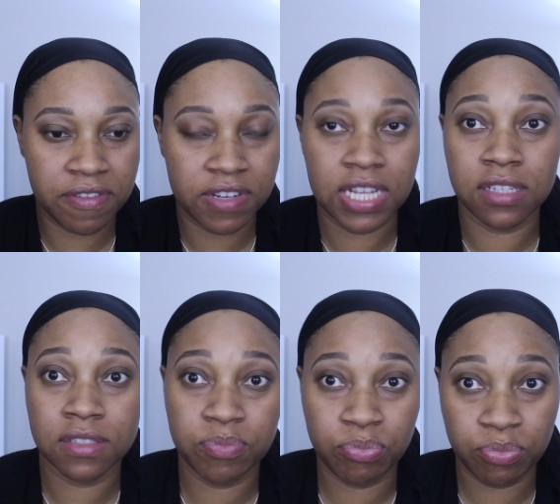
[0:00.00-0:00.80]
Beverly
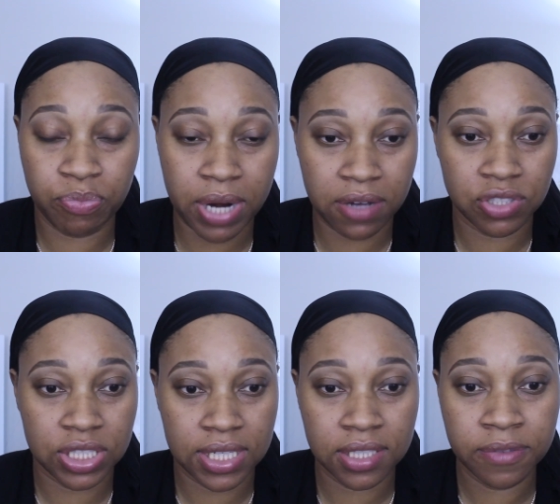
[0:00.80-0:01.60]
Hills brow
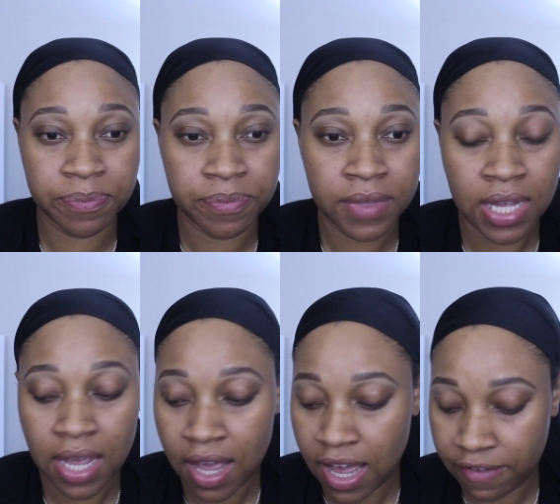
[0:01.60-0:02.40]
gel.
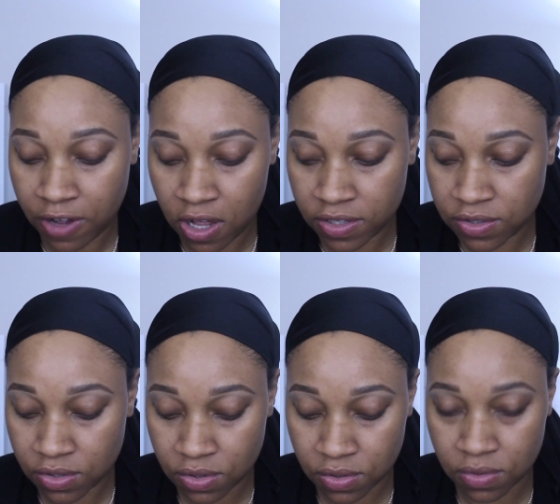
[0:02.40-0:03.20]
I've
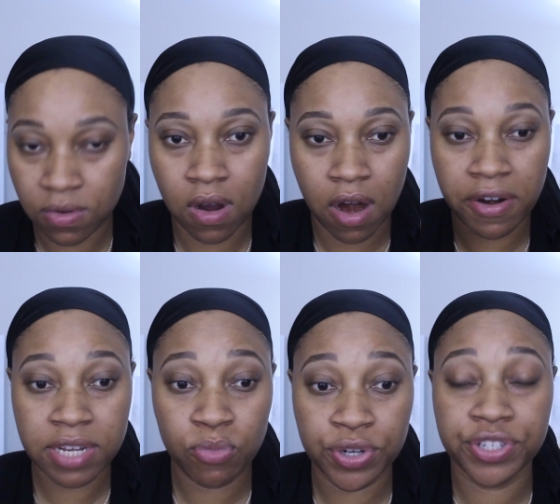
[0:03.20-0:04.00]
also
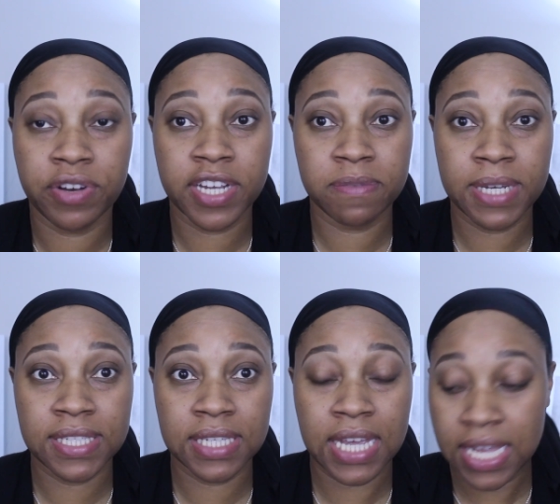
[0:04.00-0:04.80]
already moisturized my
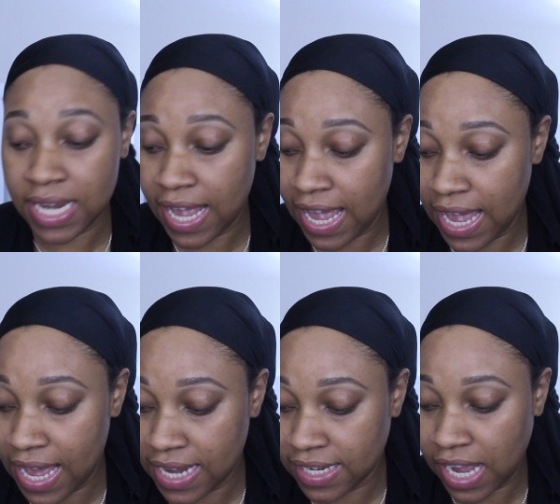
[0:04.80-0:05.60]
skin
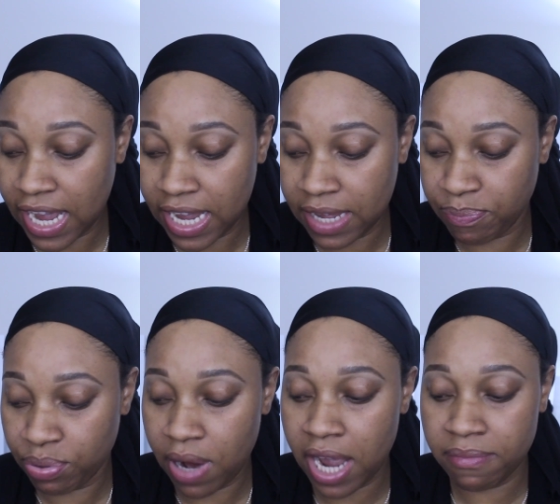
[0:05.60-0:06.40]
and I
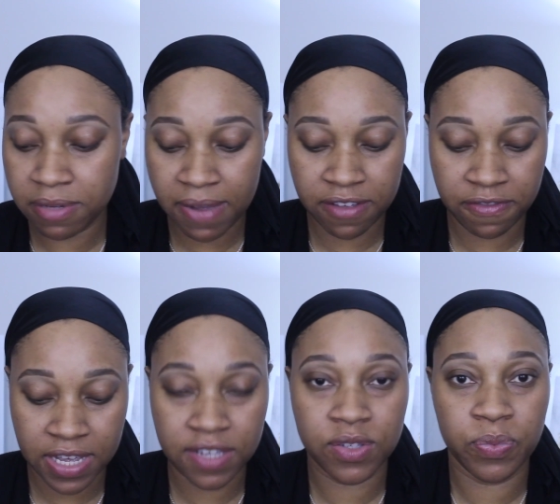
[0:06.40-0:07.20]
primed my
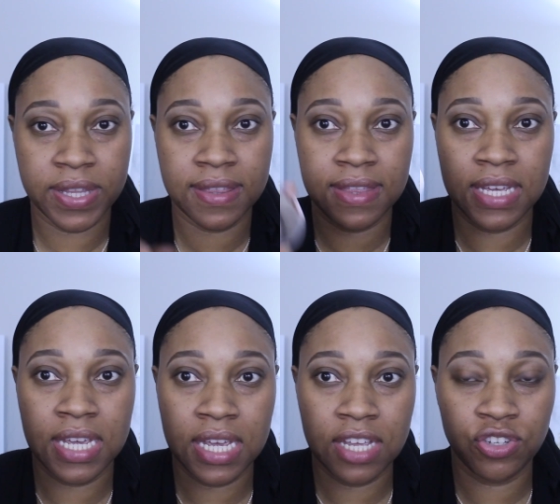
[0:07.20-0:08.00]
face with
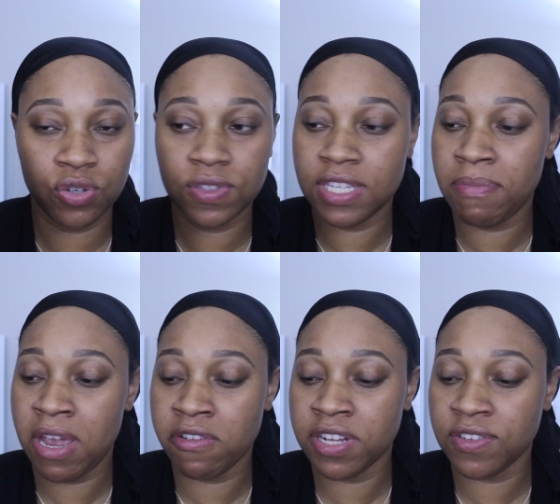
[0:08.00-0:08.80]
the Josie
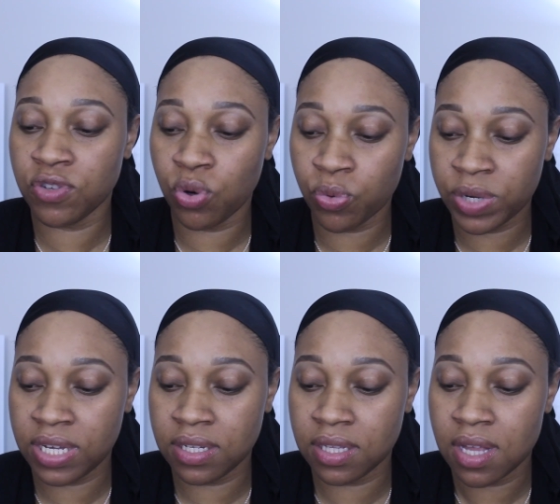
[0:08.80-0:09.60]
Maran
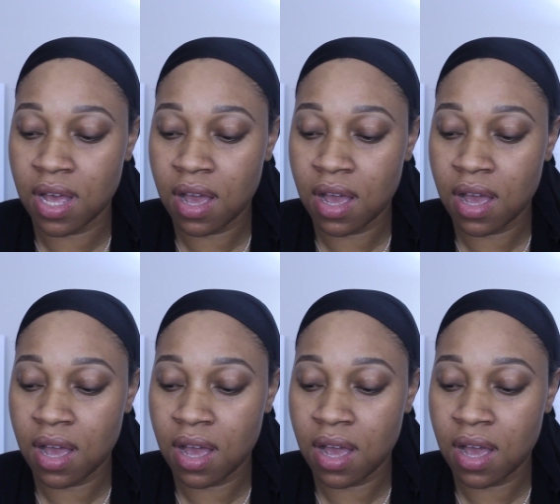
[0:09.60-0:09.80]
Surreal